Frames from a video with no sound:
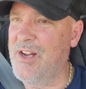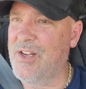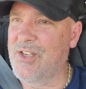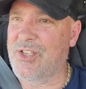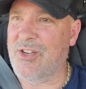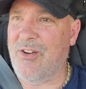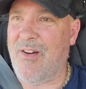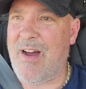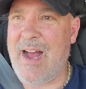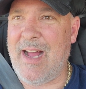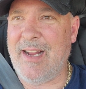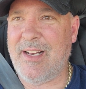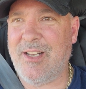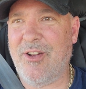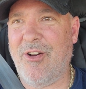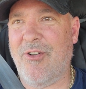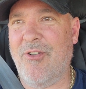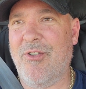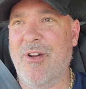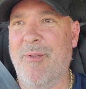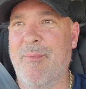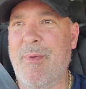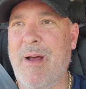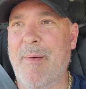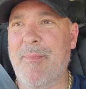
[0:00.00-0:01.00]
So I
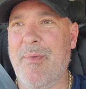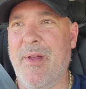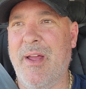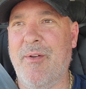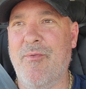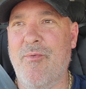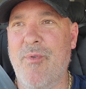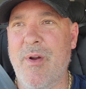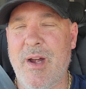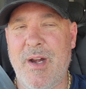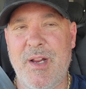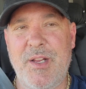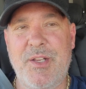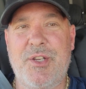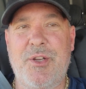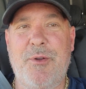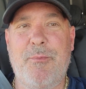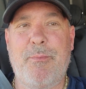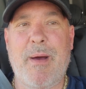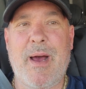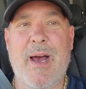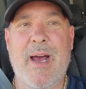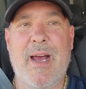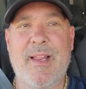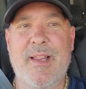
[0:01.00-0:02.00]
told him, I'm like, where did you
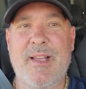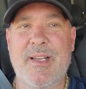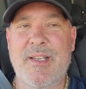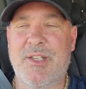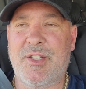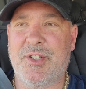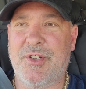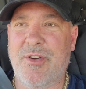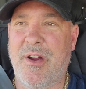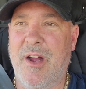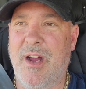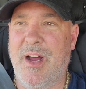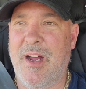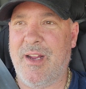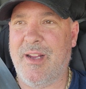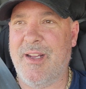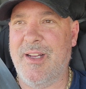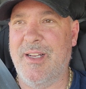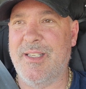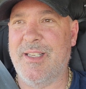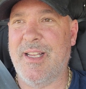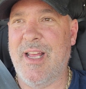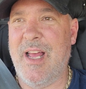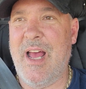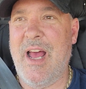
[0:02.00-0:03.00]
buy this truck?
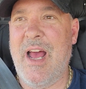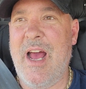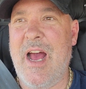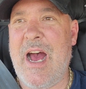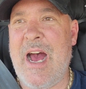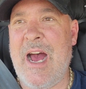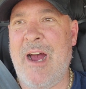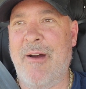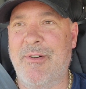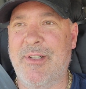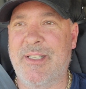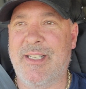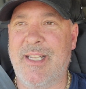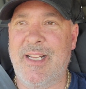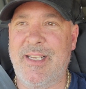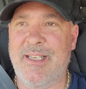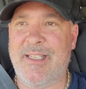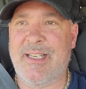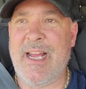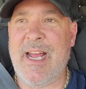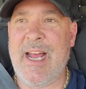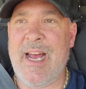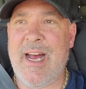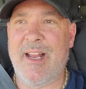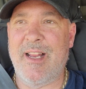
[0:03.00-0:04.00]
Because I was in
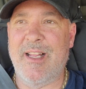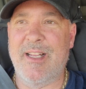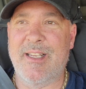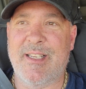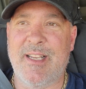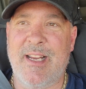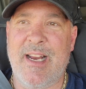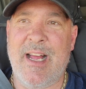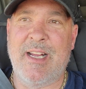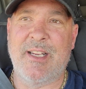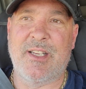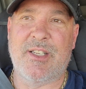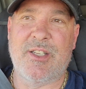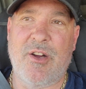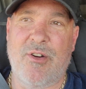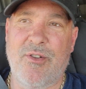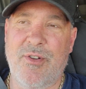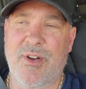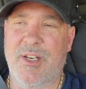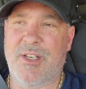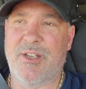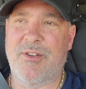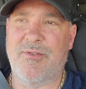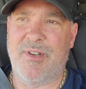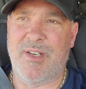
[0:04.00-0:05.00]
Dallas, and I sold
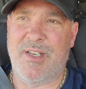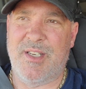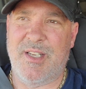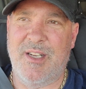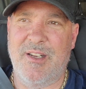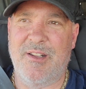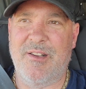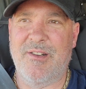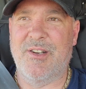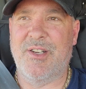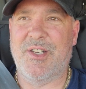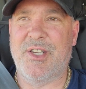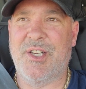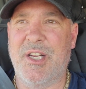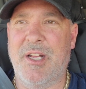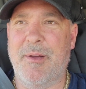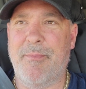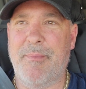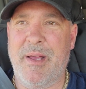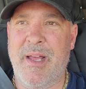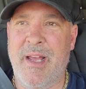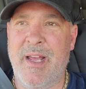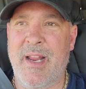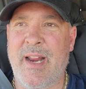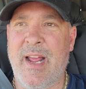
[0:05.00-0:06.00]
it to a
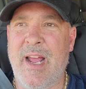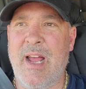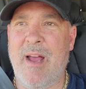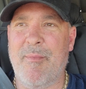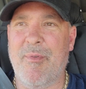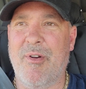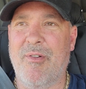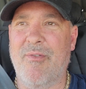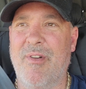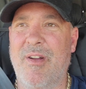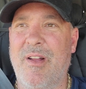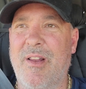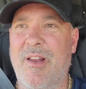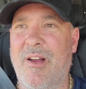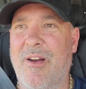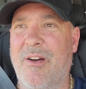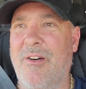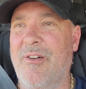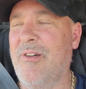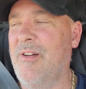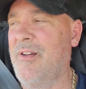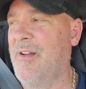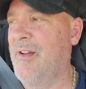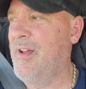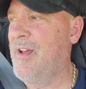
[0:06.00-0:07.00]
dealership in
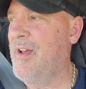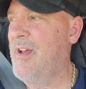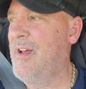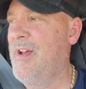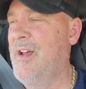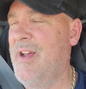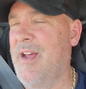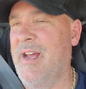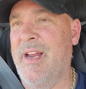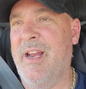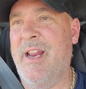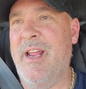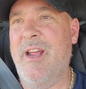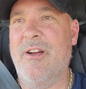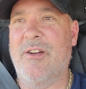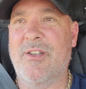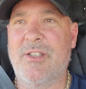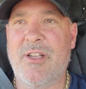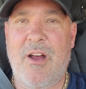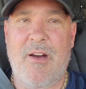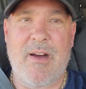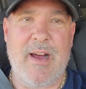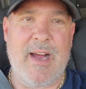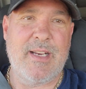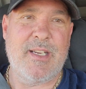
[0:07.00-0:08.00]
Amarillo. And he goes,
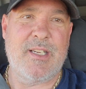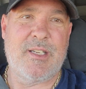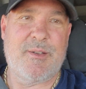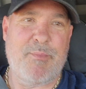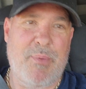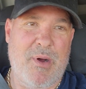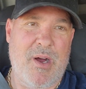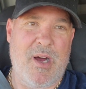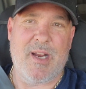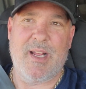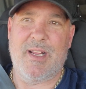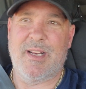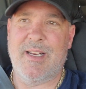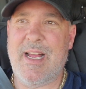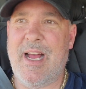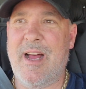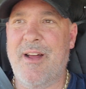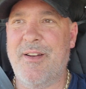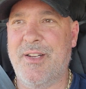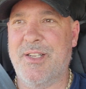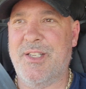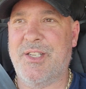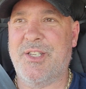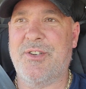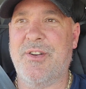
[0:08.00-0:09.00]
oh, I just bought it
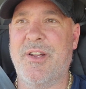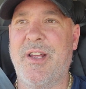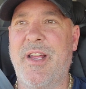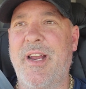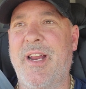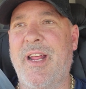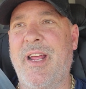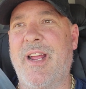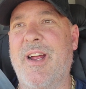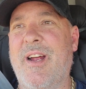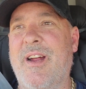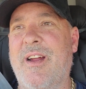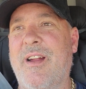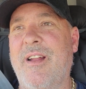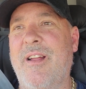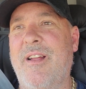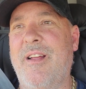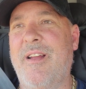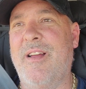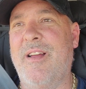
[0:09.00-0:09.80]
down the street here.